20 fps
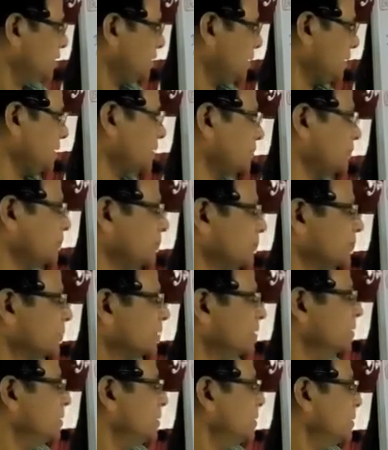Then,
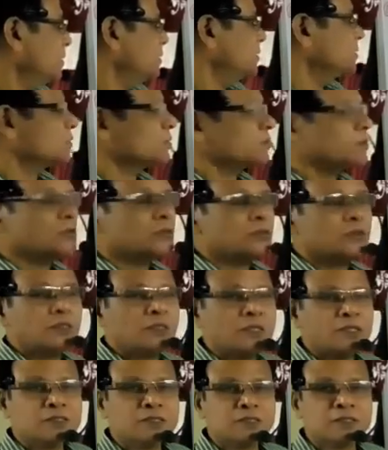so
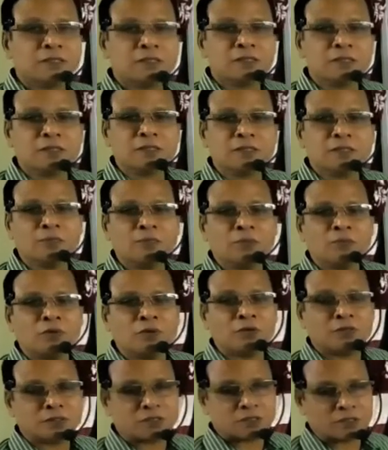these cells are
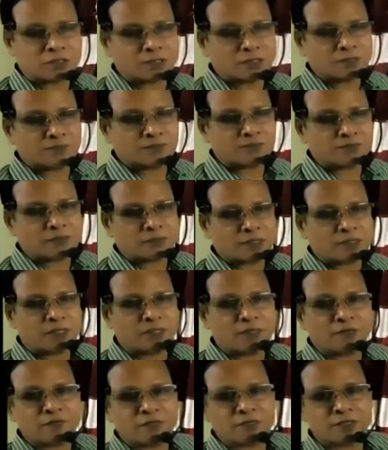immortal,
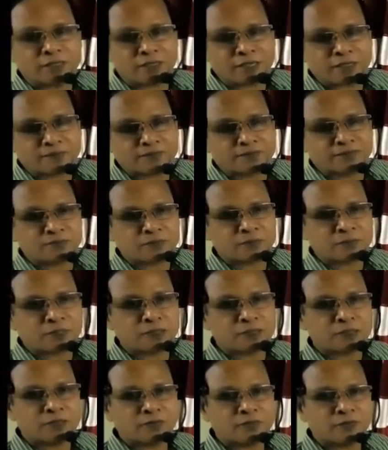never die.
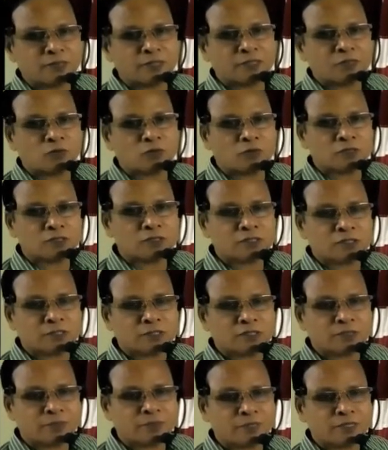Dividing once
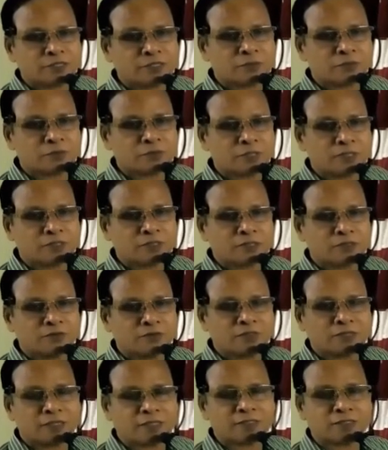reach the maximum size,
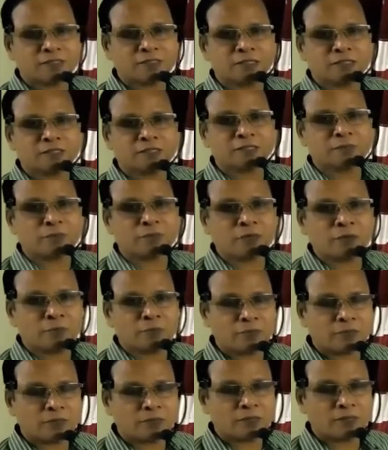divide as in the case of
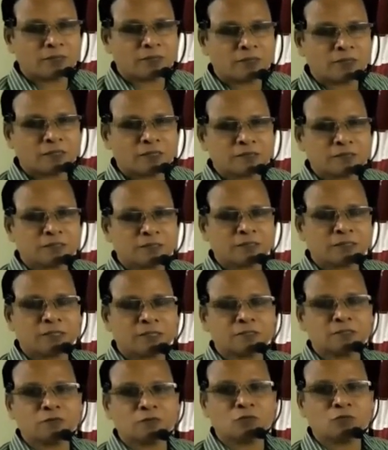amoeba, as in the
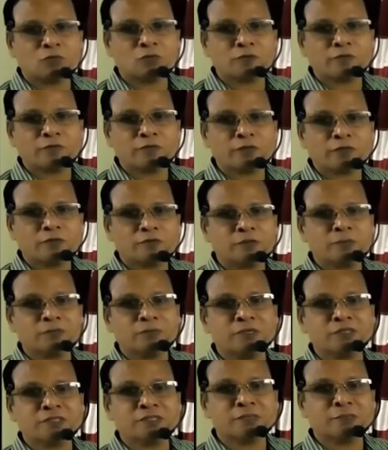case of what we call
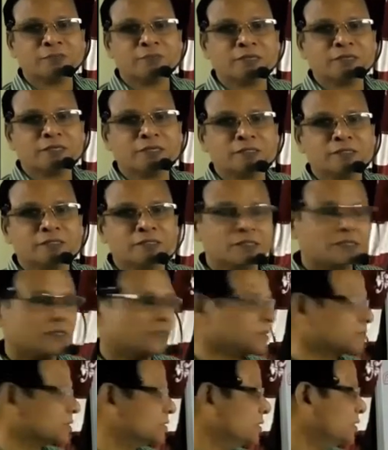the meristematic
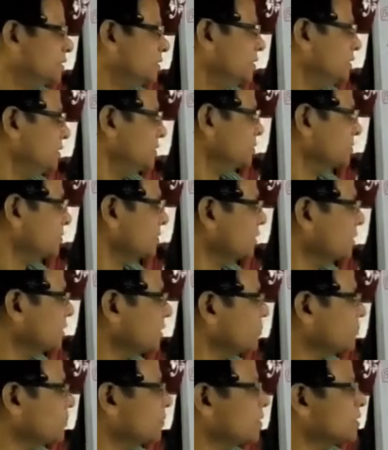cells. So they
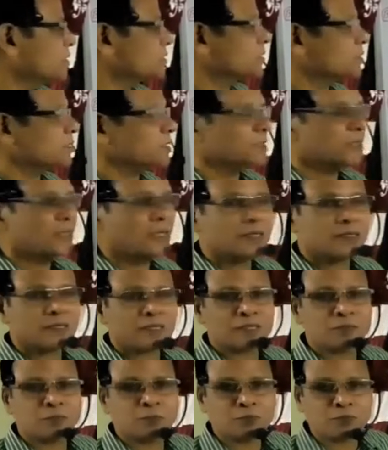are immortal
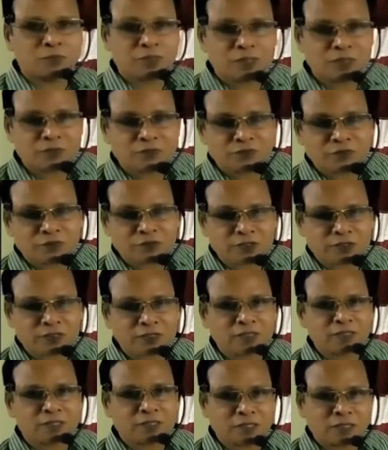and can
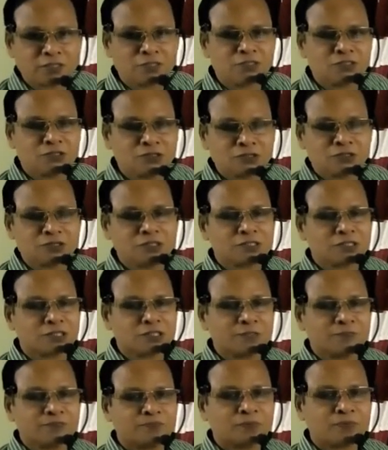proliferate
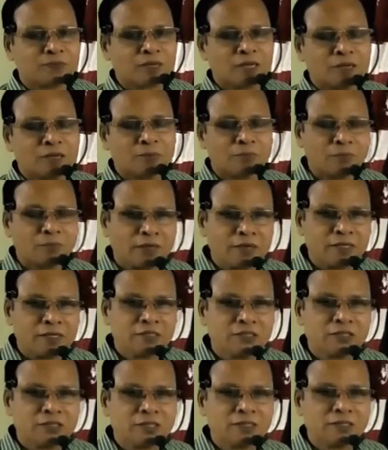continuously and
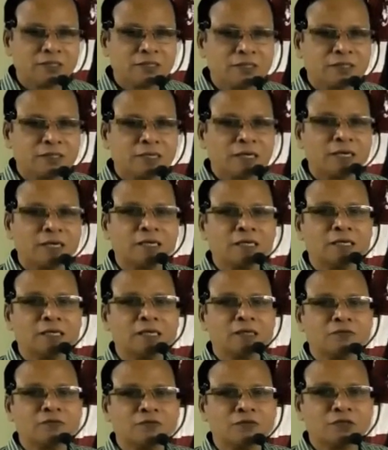maintain their
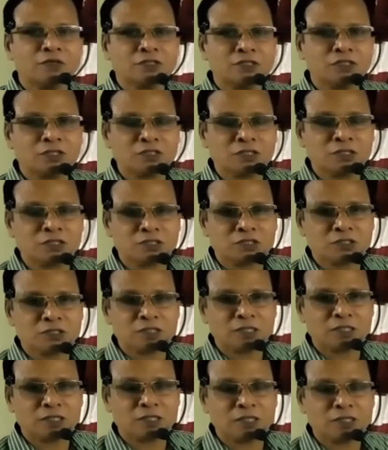undifferentiated
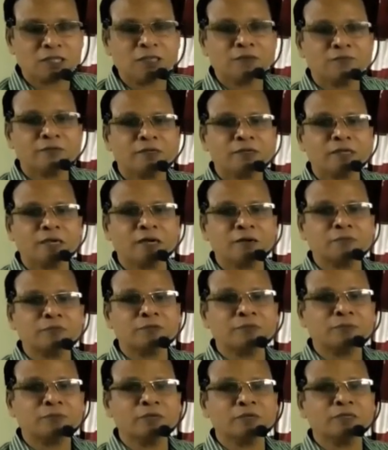state even
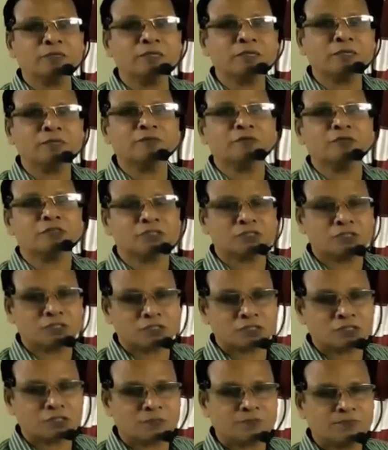after many
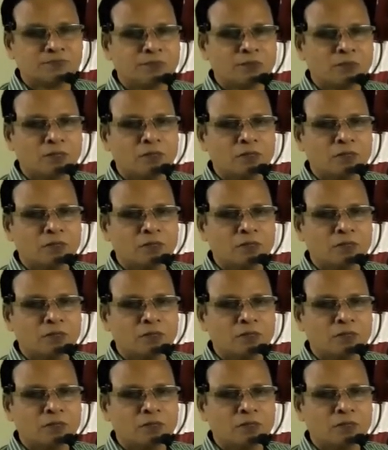divisions.